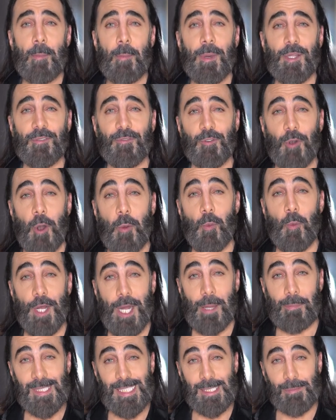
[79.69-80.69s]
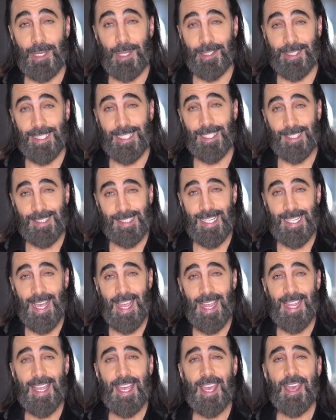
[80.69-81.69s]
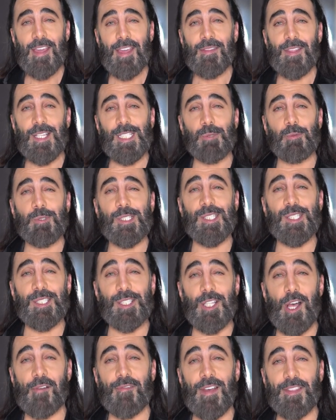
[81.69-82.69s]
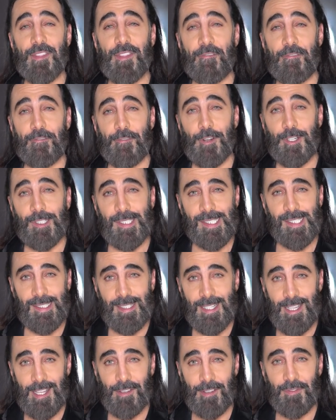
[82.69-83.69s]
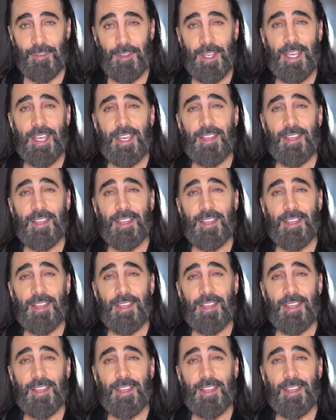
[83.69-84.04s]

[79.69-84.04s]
But from what I'm smelling here today, this was love at the first sniff.